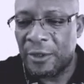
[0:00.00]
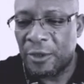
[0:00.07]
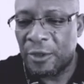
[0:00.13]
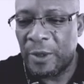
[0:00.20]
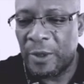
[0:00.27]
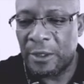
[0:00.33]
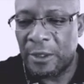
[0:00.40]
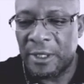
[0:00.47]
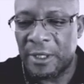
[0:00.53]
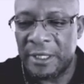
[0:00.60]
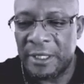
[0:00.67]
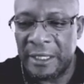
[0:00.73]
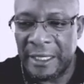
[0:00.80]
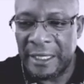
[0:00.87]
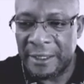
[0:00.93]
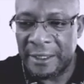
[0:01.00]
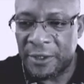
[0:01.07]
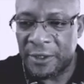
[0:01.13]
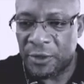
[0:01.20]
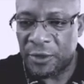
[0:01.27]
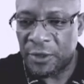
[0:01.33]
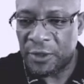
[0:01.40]
Quick look at the
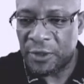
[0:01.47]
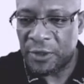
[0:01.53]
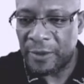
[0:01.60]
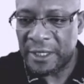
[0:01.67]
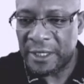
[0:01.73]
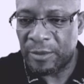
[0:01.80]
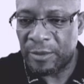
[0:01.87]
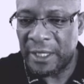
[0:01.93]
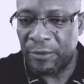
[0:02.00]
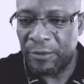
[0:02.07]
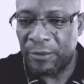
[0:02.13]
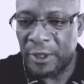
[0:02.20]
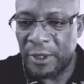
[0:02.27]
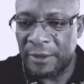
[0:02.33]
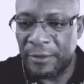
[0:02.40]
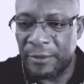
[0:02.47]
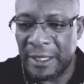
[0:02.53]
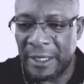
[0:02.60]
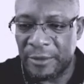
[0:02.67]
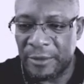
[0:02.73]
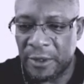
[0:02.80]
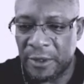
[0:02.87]
analysis just to explain what
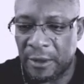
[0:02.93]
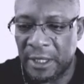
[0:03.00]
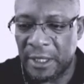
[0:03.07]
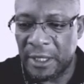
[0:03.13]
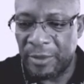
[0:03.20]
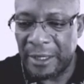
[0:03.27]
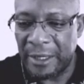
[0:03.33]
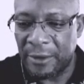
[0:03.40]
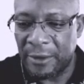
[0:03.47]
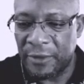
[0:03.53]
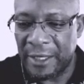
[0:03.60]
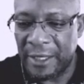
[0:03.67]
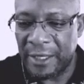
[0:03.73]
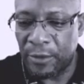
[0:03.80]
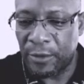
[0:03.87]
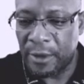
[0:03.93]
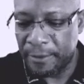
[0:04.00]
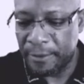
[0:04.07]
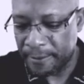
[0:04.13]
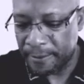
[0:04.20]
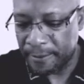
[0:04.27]
I'm talking about on that one.